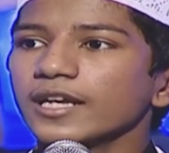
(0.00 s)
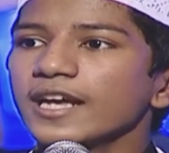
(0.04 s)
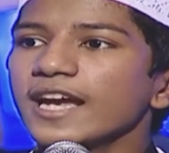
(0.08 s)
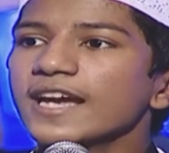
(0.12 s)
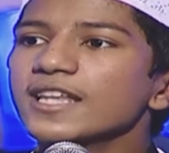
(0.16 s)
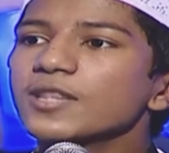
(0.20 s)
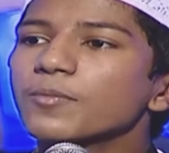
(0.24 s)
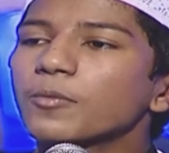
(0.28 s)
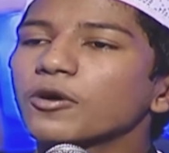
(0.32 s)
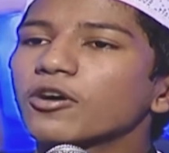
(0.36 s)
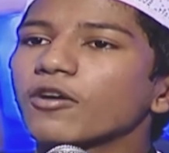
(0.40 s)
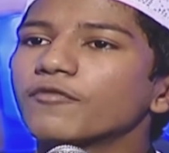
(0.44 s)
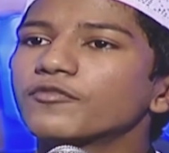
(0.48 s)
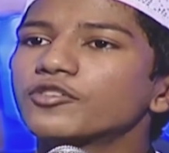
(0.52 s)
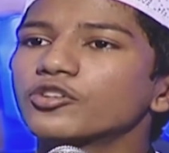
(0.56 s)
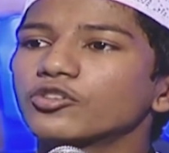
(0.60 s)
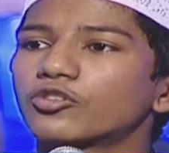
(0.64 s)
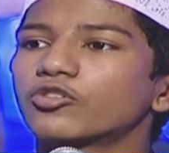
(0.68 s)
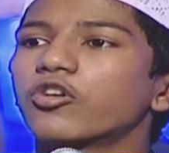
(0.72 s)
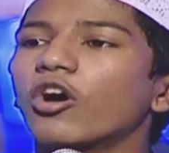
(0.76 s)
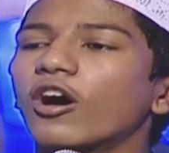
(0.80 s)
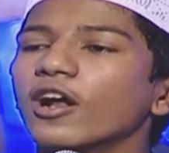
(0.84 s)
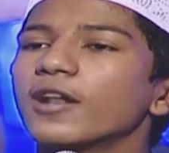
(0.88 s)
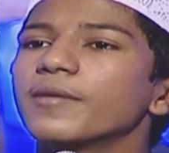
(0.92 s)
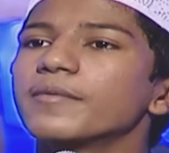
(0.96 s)
In the book of
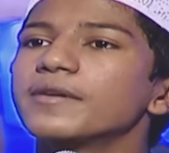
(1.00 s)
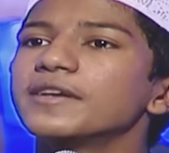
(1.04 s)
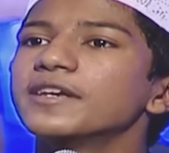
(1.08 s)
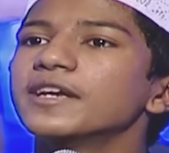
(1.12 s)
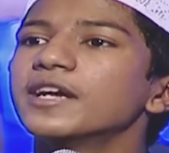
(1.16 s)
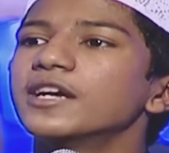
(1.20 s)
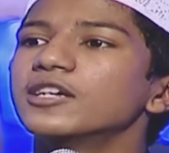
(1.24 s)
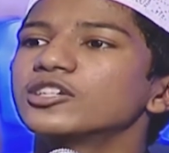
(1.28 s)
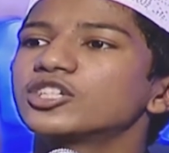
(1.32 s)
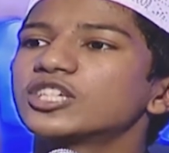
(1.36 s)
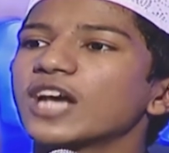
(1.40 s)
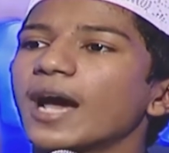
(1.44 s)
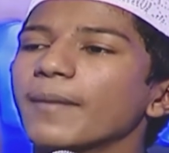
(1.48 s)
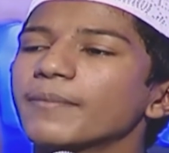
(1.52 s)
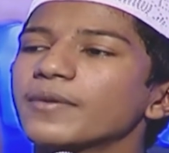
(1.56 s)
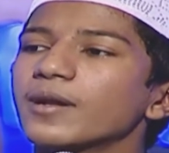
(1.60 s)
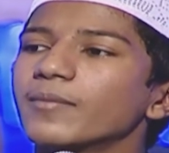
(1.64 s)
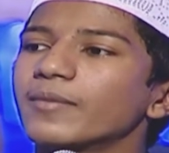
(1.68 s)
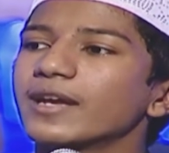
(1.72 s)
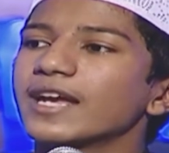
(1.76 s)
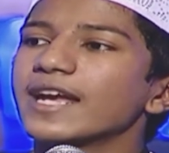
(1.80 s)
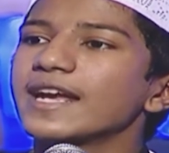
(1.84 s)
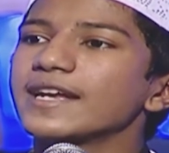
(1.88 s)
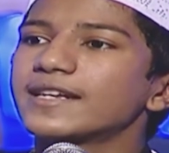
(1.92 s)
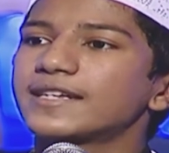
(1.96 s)
Deuteronomy, chapter
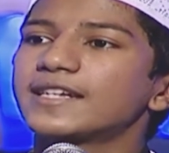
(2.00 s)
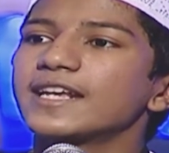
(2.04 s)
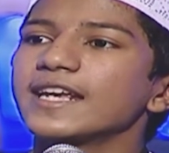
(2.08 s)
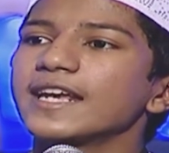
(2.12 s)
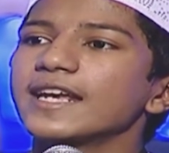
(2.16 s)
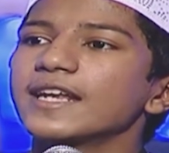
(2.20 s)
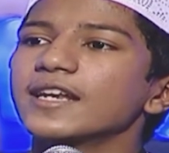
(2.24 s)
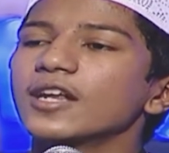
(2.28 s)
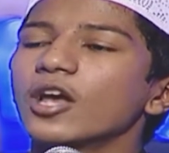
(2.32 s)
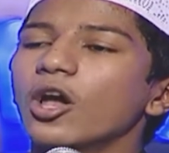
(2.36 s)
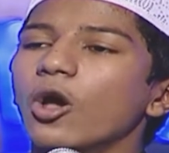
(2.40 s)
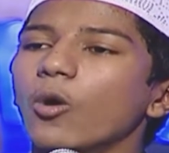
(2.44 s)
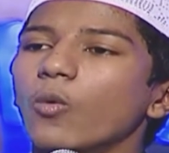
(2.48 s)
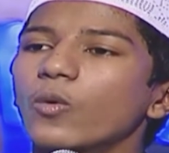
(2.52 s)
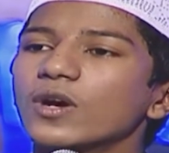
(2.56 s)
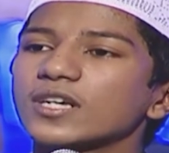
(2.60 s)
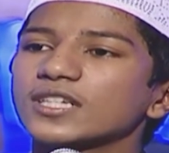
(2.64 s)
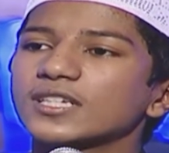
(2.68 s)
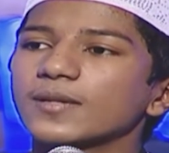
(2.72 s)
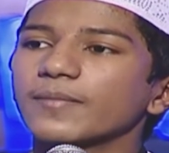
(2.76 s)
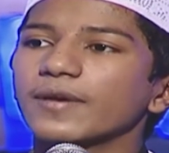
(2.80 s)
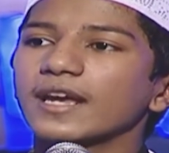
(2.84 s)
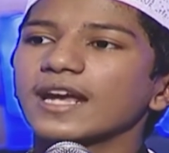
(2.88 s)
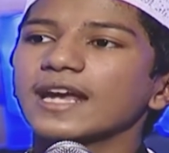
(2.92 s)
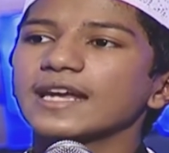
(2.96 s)
number 18,
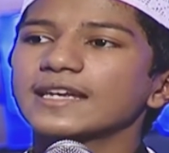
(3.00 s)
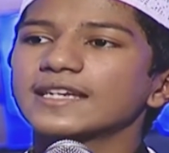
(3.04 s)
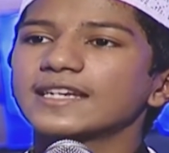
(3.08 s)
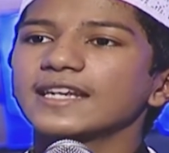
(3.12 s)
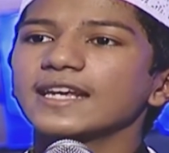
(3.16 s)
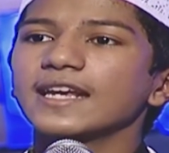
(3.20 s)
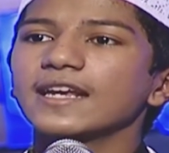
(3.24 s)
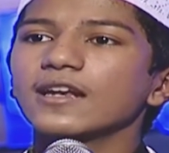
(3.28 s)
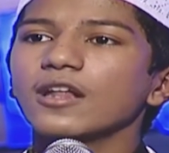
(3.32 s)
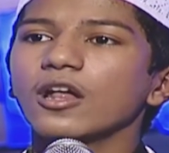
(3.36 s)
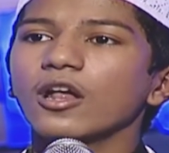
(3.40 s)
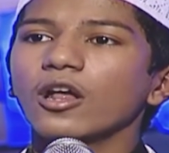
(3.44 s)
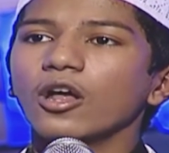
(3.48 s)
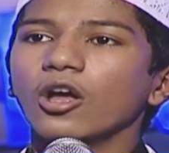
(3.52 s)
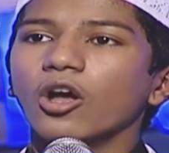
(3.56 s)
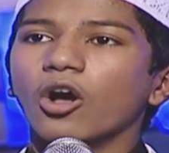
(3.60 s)
verse number 18,